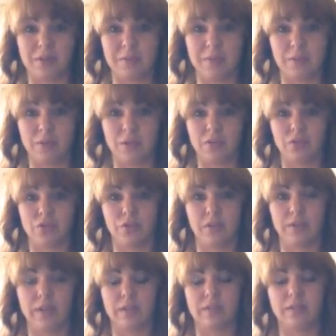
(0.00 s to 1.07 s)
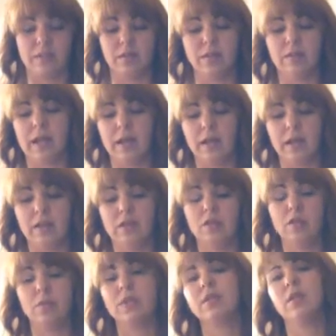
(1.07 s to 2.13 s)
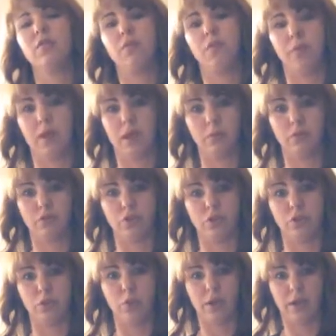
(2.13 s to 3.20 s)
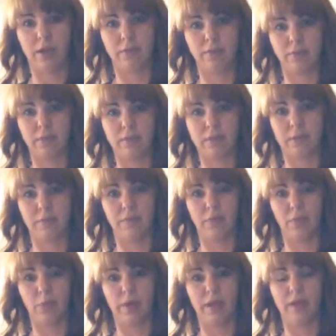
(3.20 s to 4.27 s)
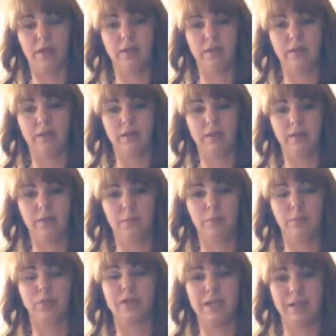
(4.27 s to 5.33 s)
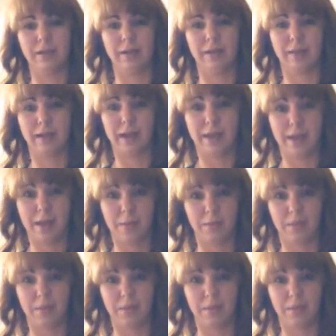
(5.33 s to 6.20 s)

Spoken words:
to be administering the insulin technically to myself, but I will show you every step of the way, pretending that I am